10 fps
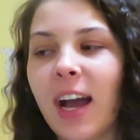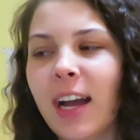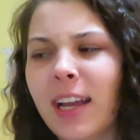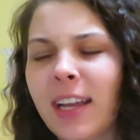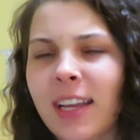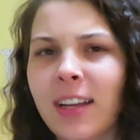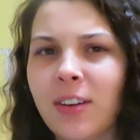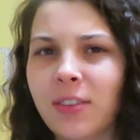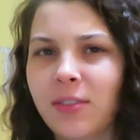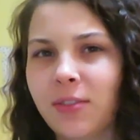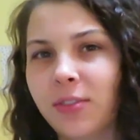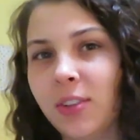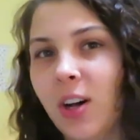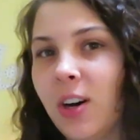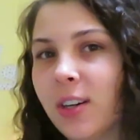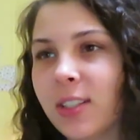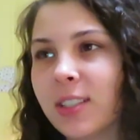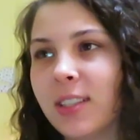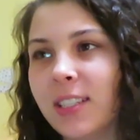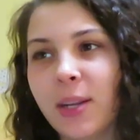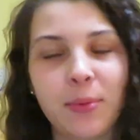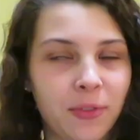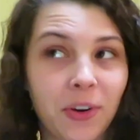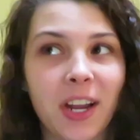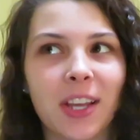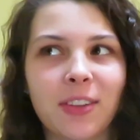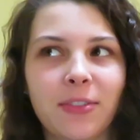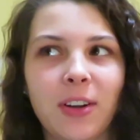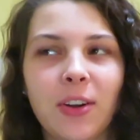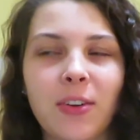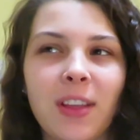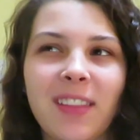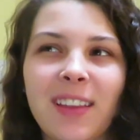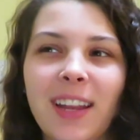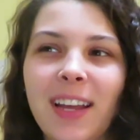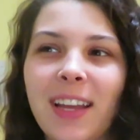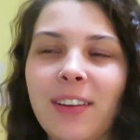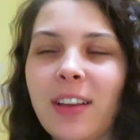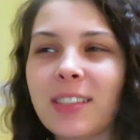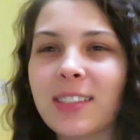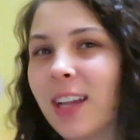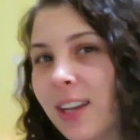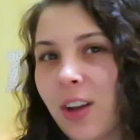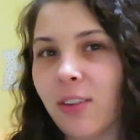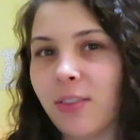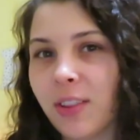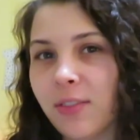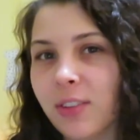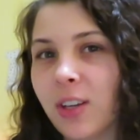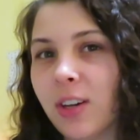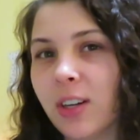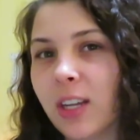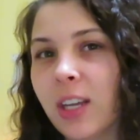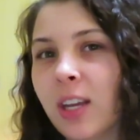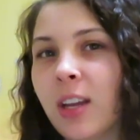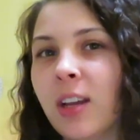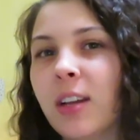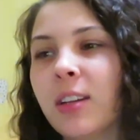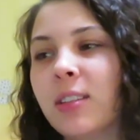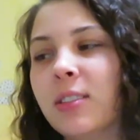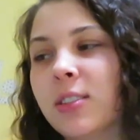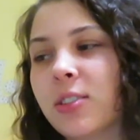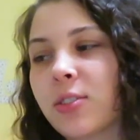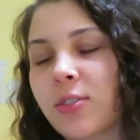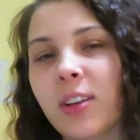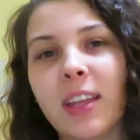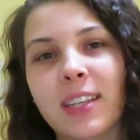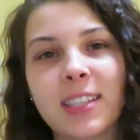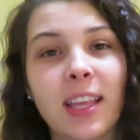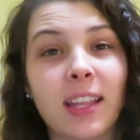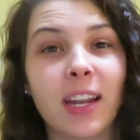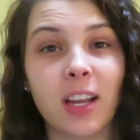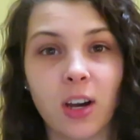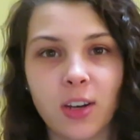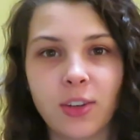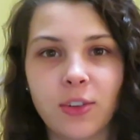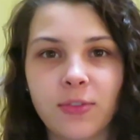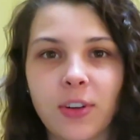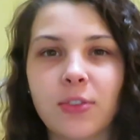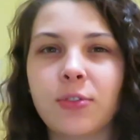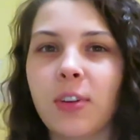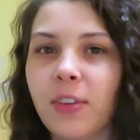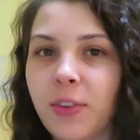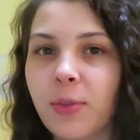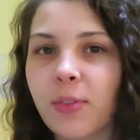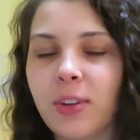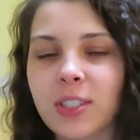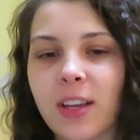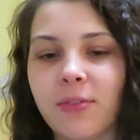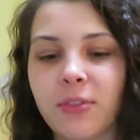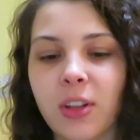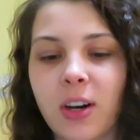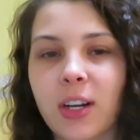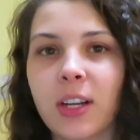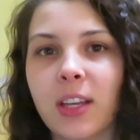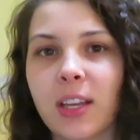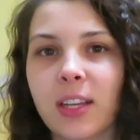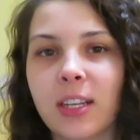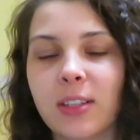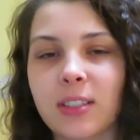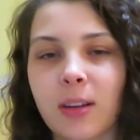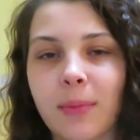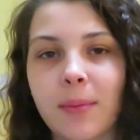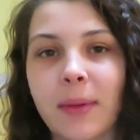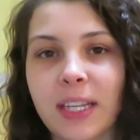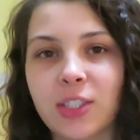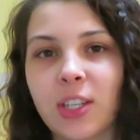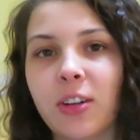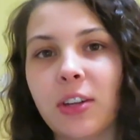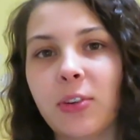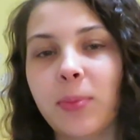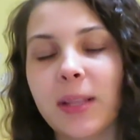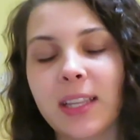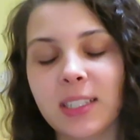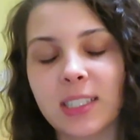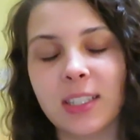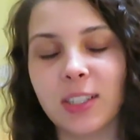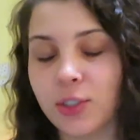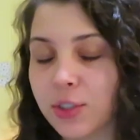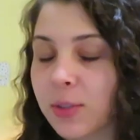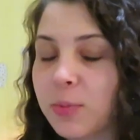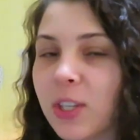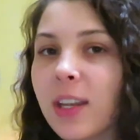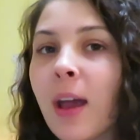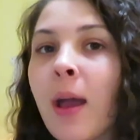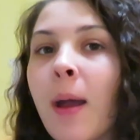I vlogged the day before I got the phone, and then I signed off on the vlog, saying that I got a new phone. So if you wanna watch that vlog, it is on my main channel. It'll be linked in the description.